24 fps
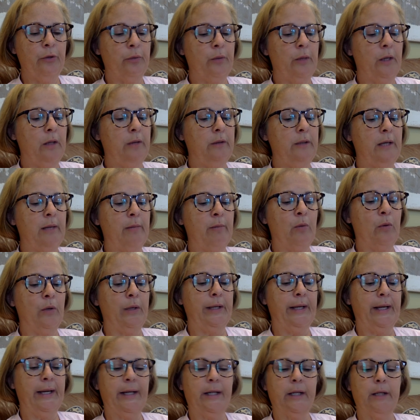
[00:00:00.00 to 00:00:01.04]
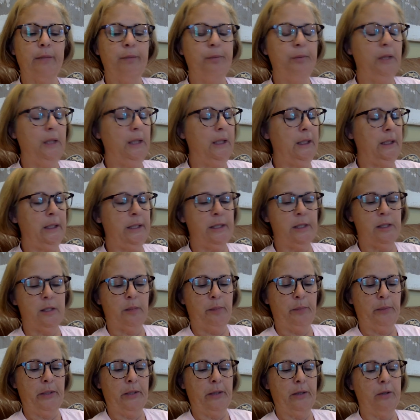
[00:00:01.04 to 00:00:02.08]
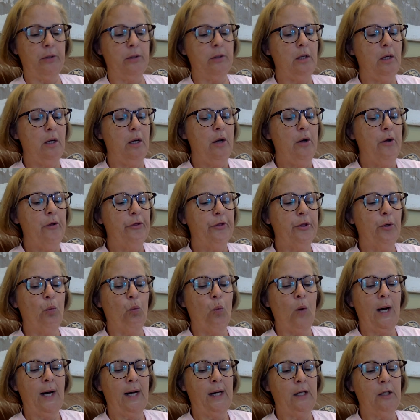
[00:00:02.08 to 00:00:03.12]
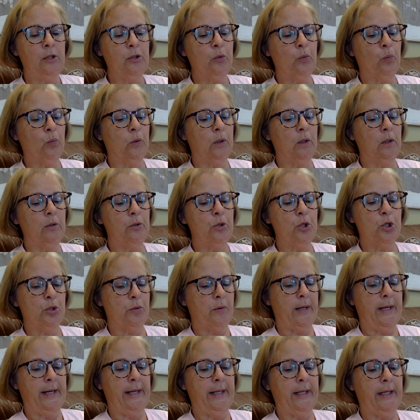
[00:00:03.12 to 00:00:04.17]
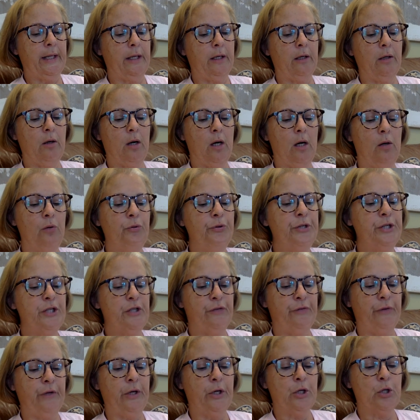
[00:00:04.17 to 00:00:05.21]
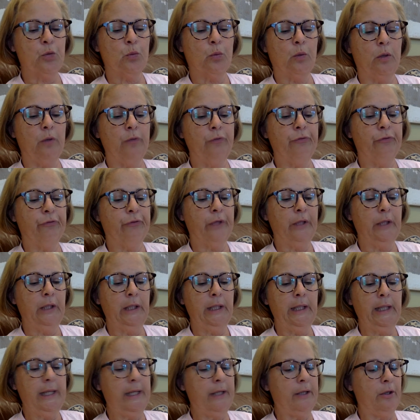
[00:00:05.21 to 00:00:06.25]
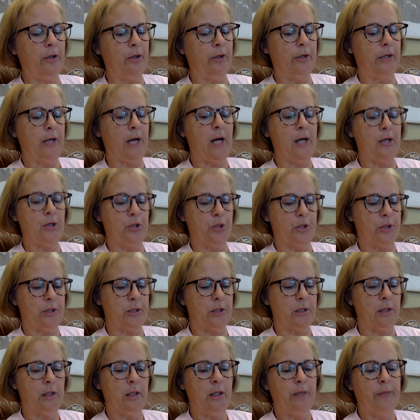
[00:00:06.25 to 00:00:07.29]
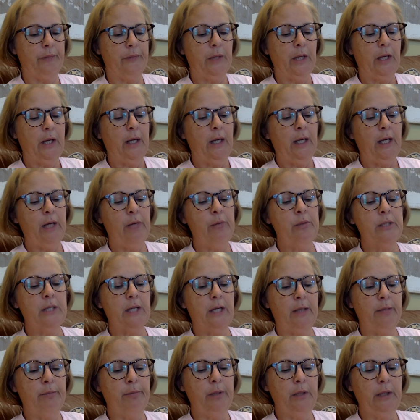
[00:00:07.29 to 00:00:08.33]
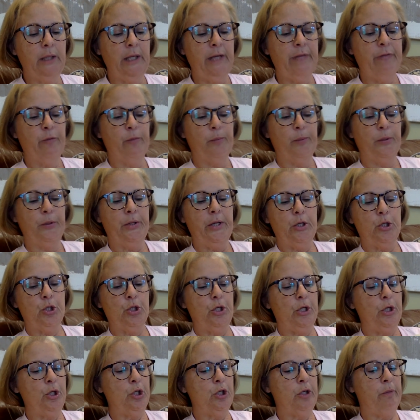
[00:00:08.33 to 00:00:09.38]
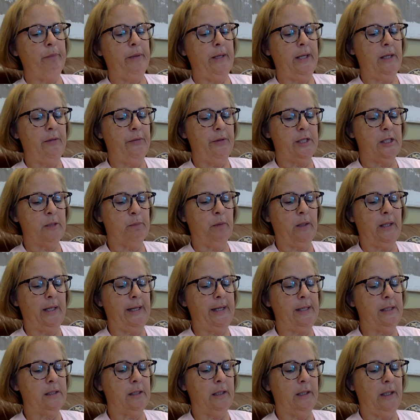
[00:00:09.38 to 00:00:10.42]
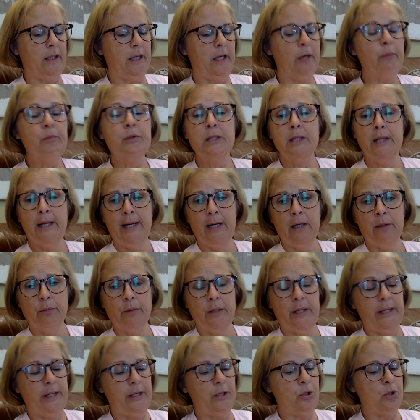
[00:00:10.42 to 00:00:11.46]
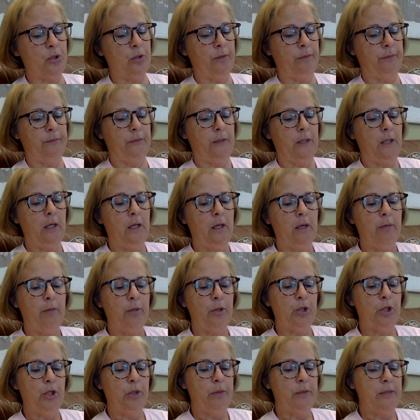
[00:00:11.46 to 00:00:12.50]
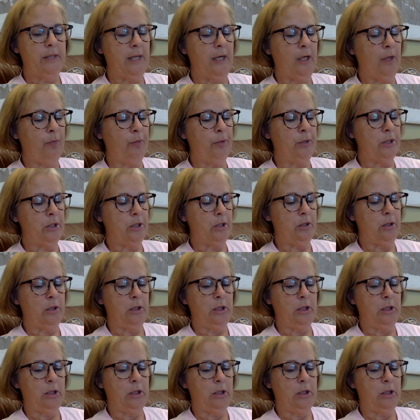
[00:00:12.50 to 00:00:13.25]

the road that morning had completely disappeared. The wild world shrank, and her oldest fears rolled freely in her conscience. It was unbelievable that she should be in this place. It was an outrage. But she was helpless